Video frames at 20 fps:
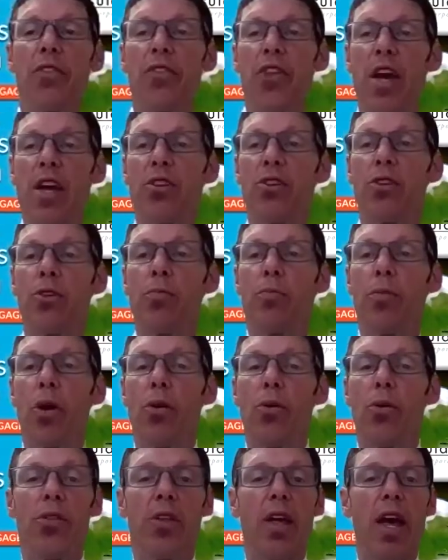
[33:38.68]
Thank you,
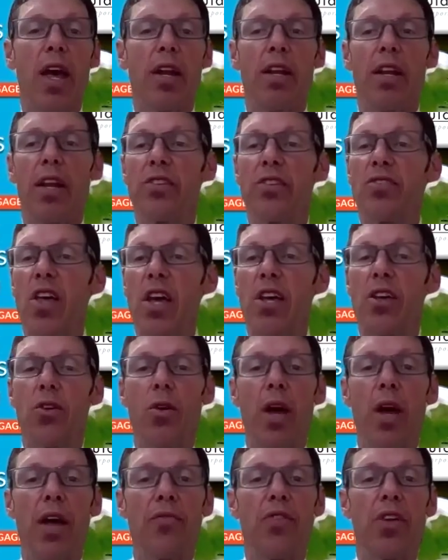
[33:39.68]
both candidates. Thank you,
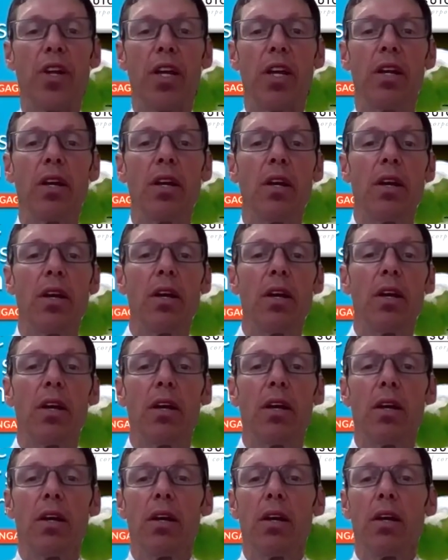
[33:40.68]
Anthony.
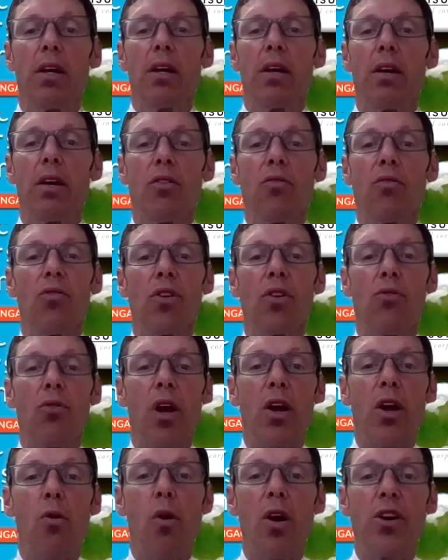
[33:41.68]

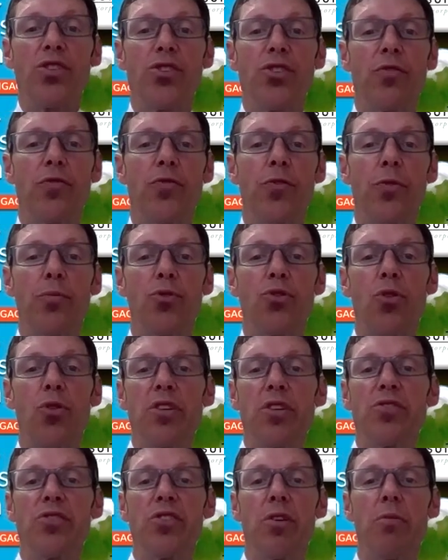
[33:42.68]
Great question from
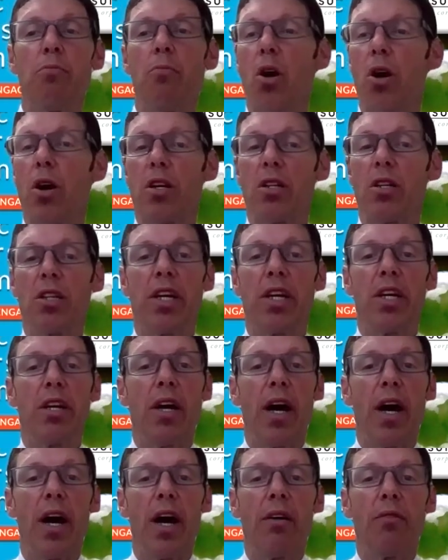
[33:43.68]
Tracy Markley.
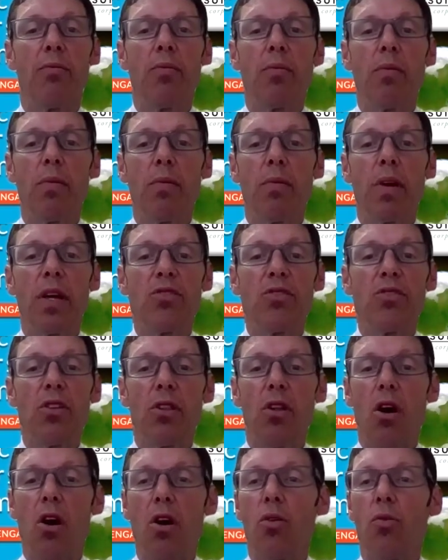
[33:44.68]
It's a
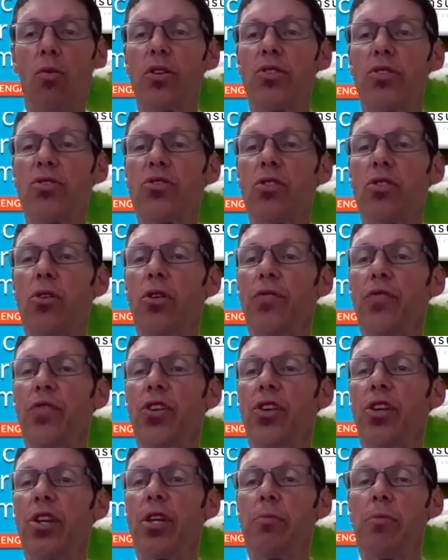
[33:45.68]
long one, so if
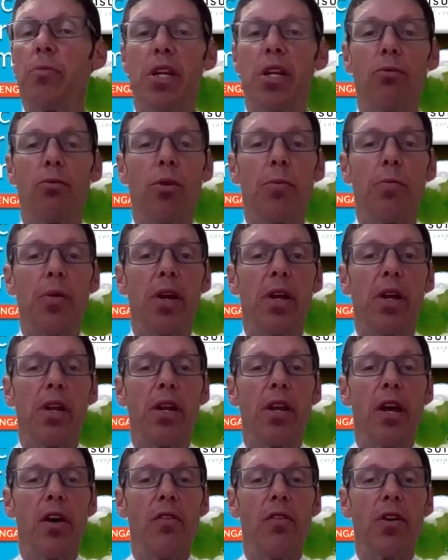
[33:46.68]
you need me to repeat
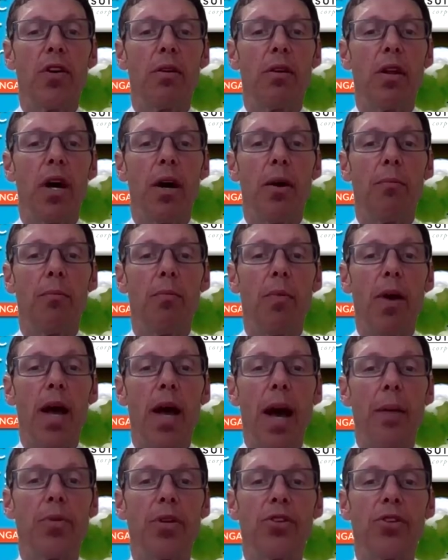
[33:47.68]
any of it,
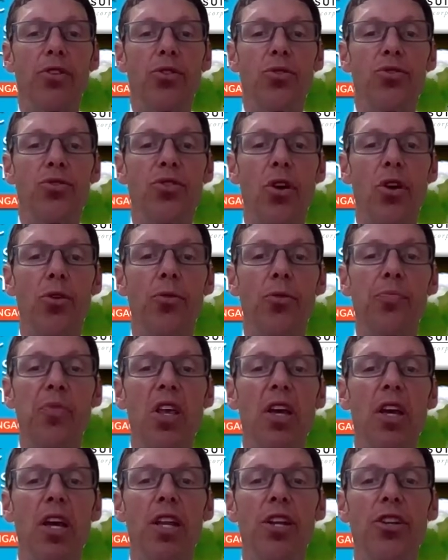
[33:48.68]
happy to do so.
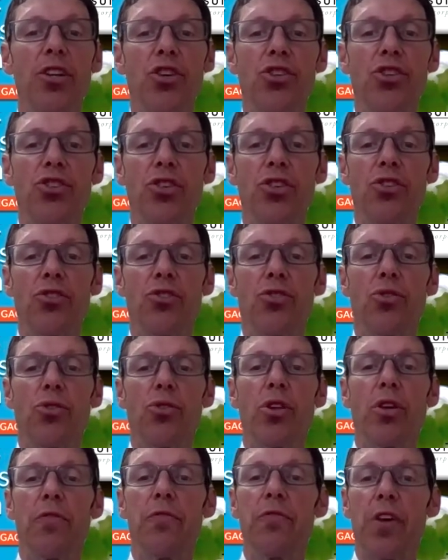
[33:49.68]
In addition to
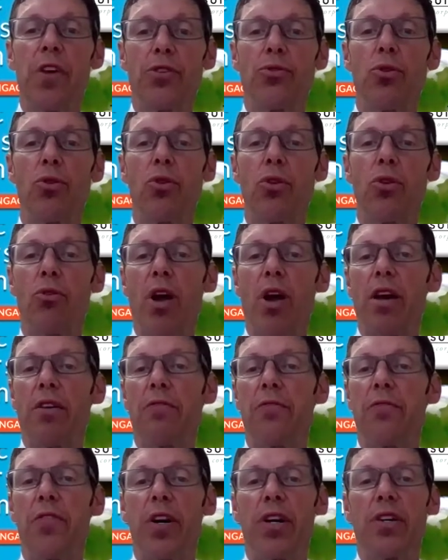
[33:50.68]
the federal
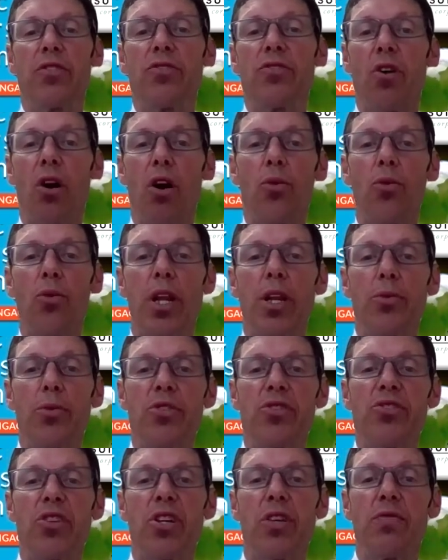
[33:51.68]
grant funds already
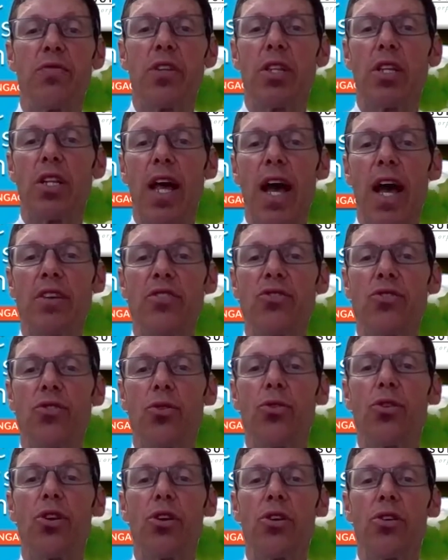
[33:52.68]
received in the last 2
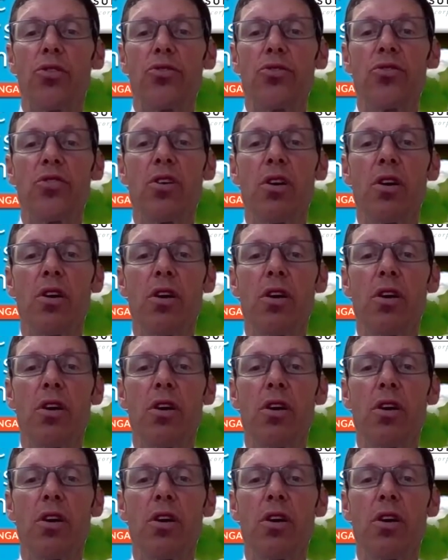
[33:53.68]
years,